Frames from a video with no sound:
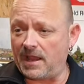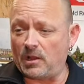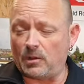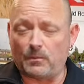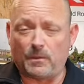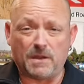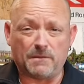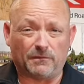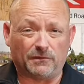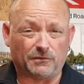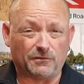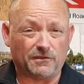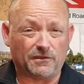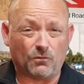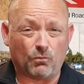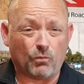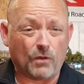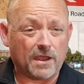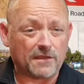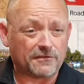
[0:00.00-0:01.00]
I help people do
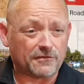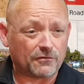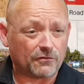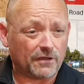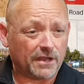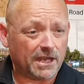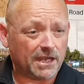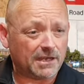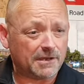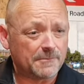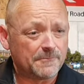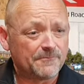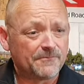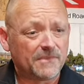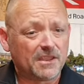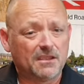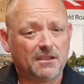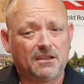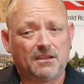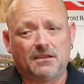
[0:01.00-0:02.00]
the weathering.
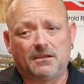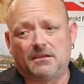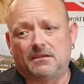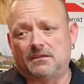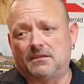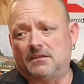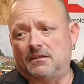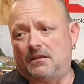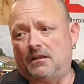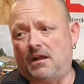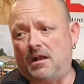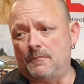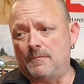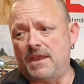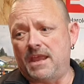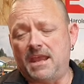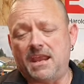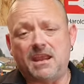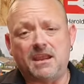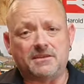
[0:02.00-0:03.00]

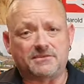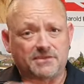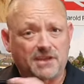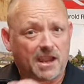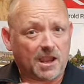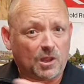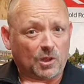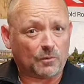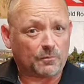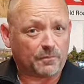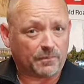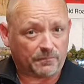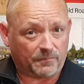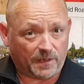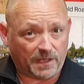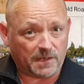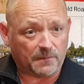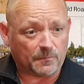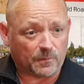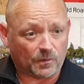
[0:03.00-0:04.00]
I'm here to help
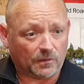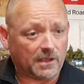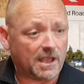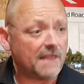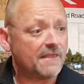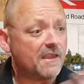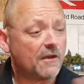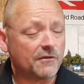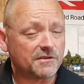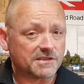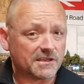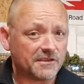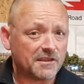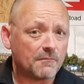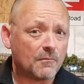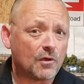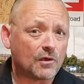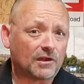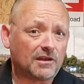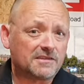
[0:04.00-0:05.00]
people and there is
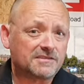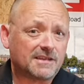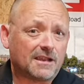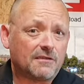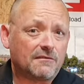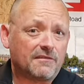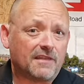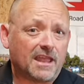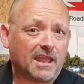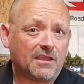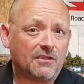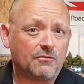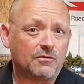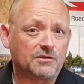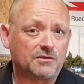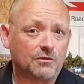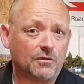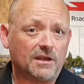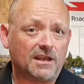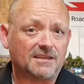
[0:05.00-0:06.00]
other modelers out there who
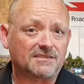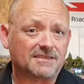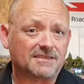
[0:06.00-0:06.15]
are doing